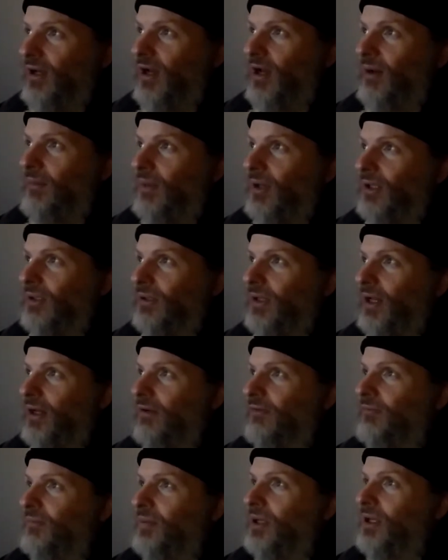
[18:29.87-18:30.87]
Um, a lot
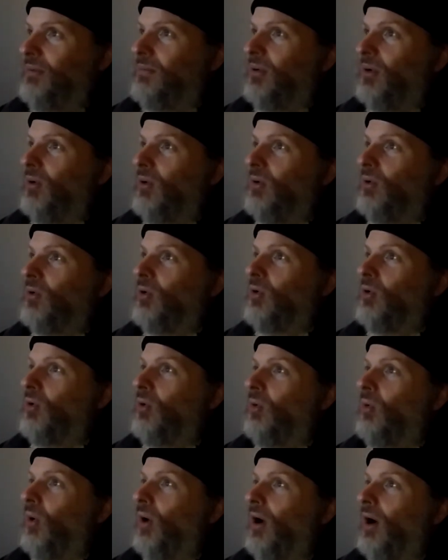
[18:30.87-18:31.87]
of people
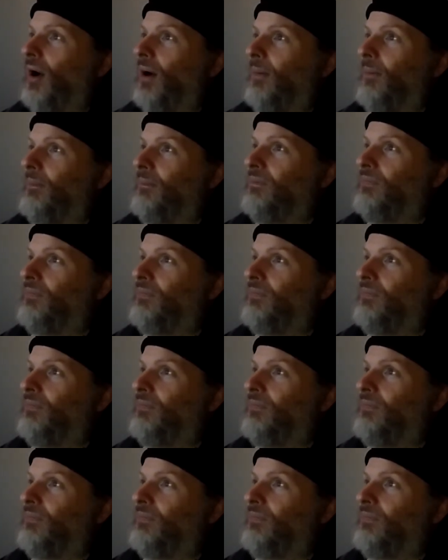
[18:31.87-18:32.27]
who um,